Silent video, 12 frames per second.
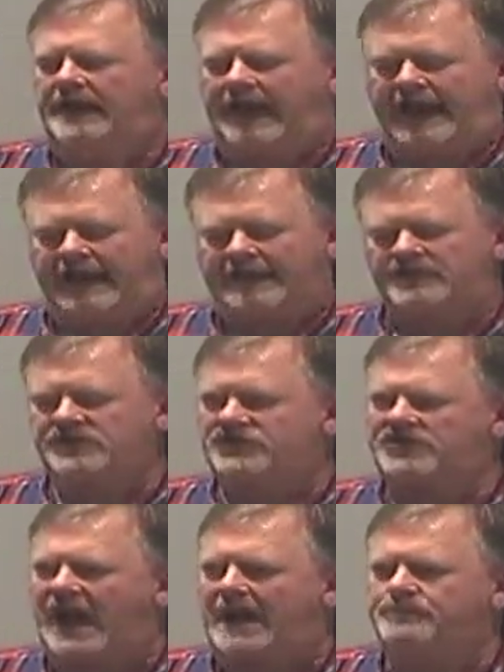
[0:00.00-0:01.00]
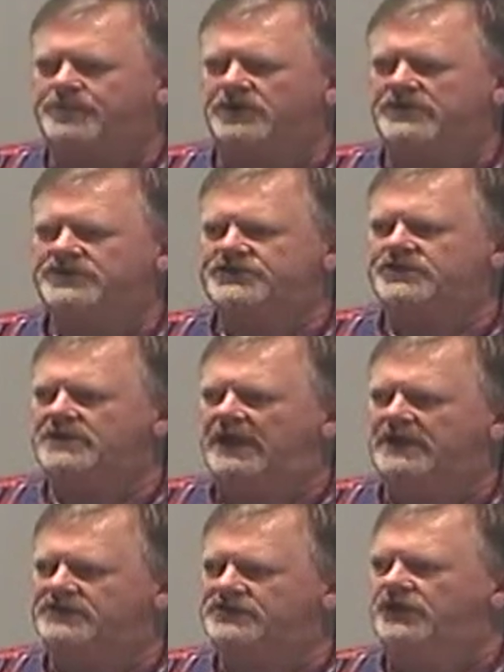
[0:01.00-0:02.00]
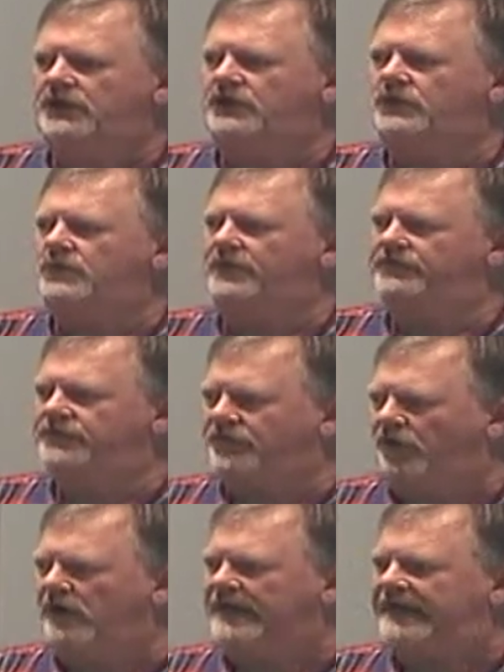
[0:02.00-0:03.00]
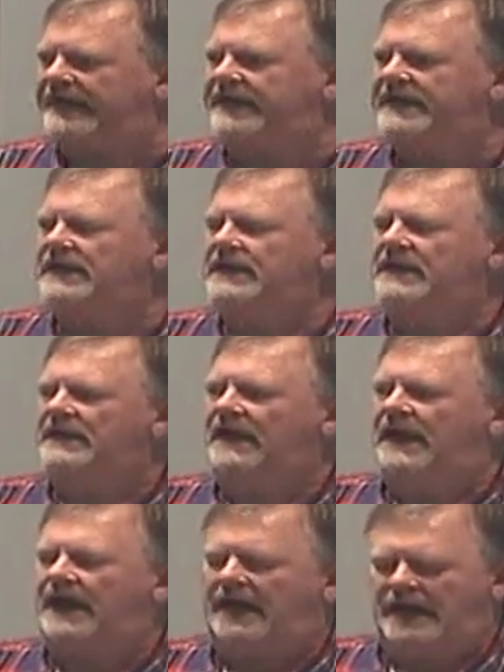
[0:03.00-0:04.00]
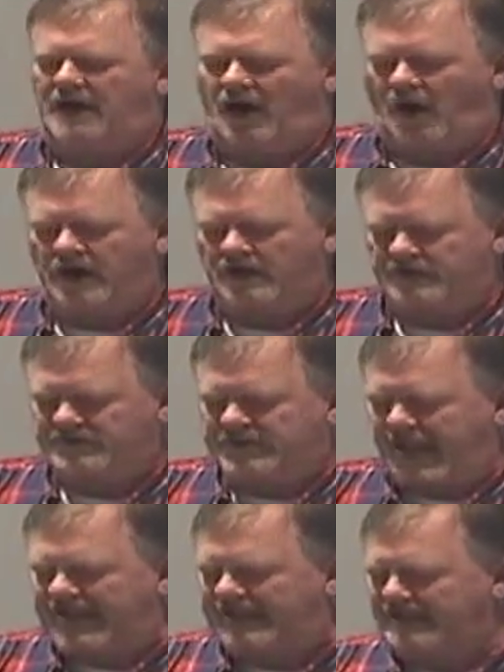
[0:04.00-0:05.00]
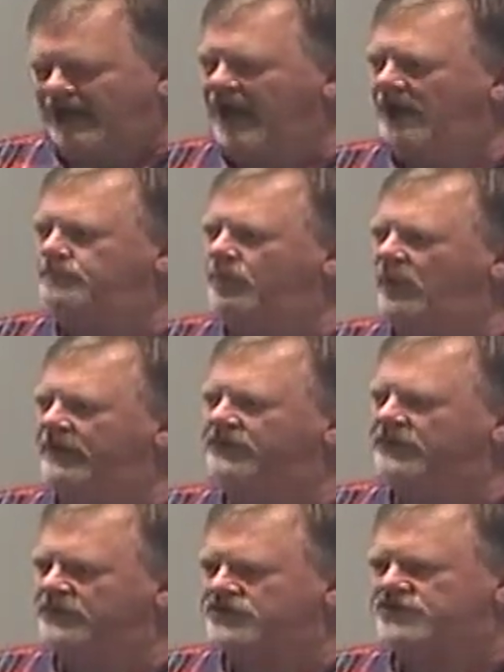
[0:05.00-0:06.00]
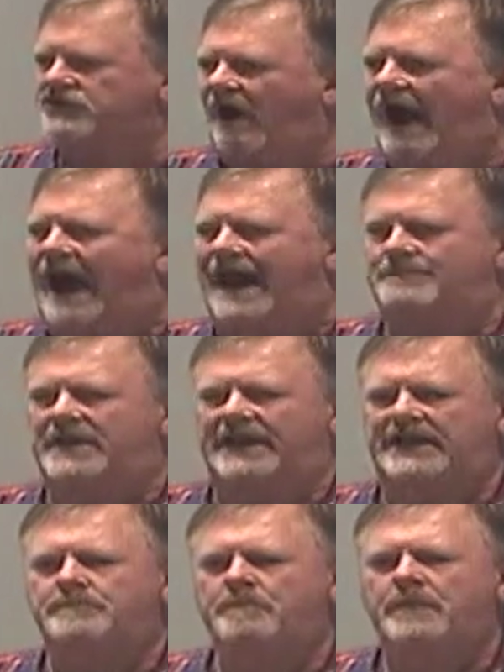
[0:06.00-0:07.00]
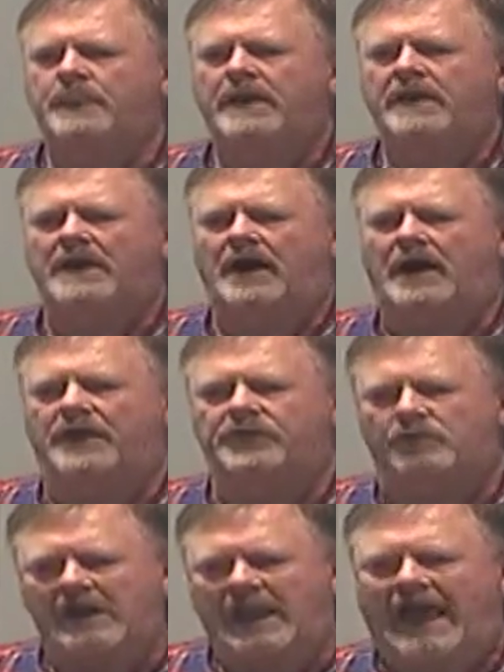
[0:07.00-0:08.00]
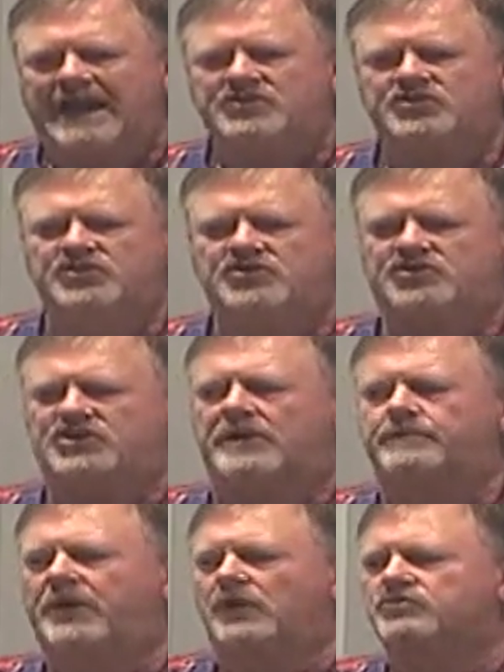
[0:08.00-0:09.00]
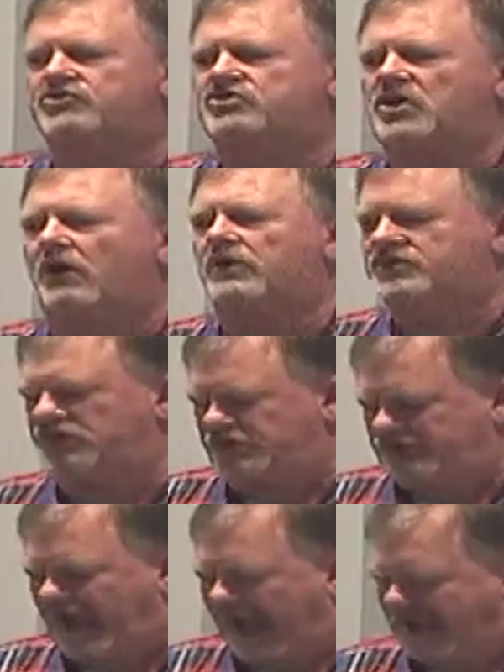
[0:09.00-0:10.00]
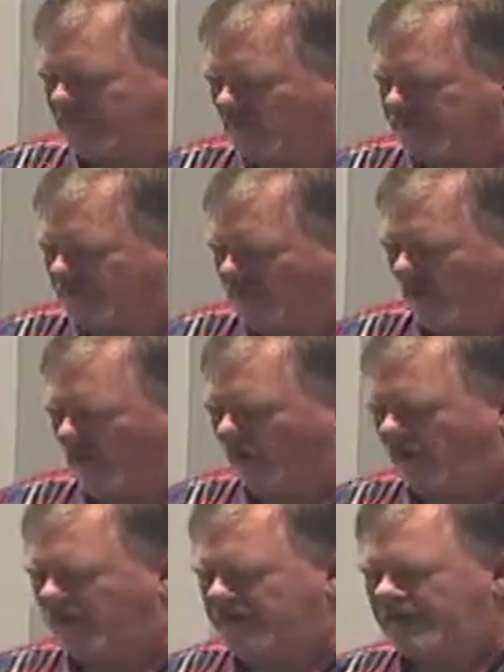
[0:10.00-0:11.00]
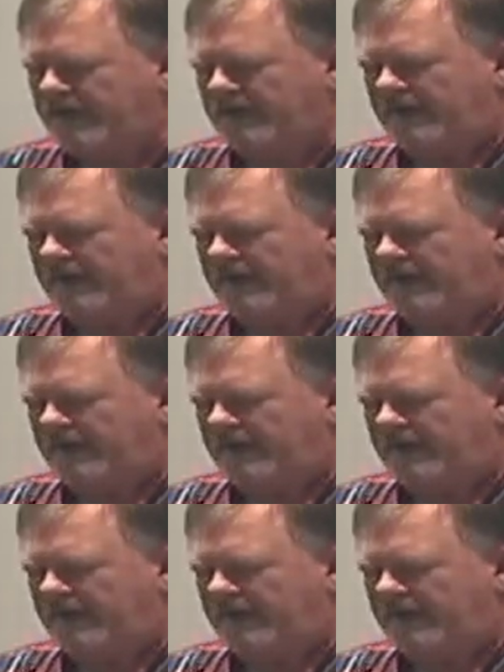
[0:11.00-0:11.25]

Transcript: And chapters uh, 2 and 3 uh, are taken up with describing uh, the relationship those churches had with the Lord